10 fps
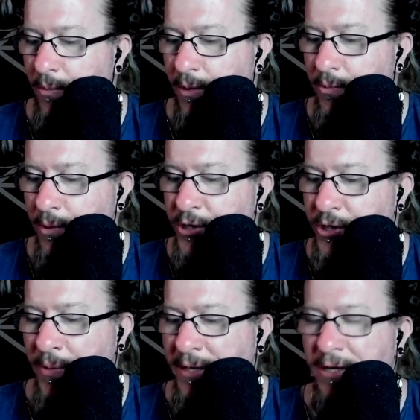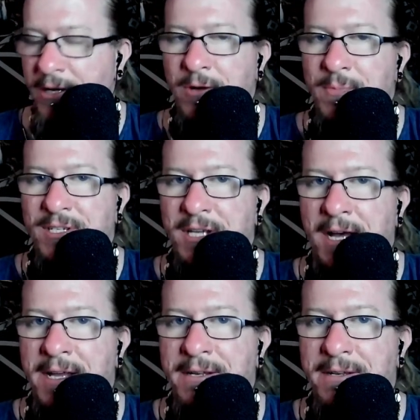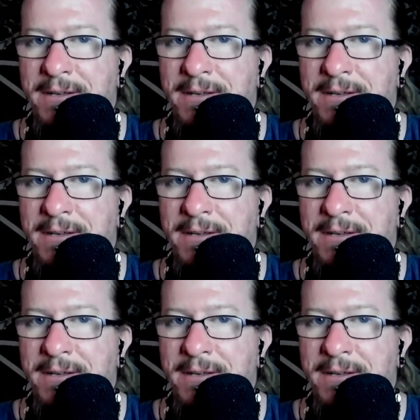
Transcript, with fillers: we're we're showing the human side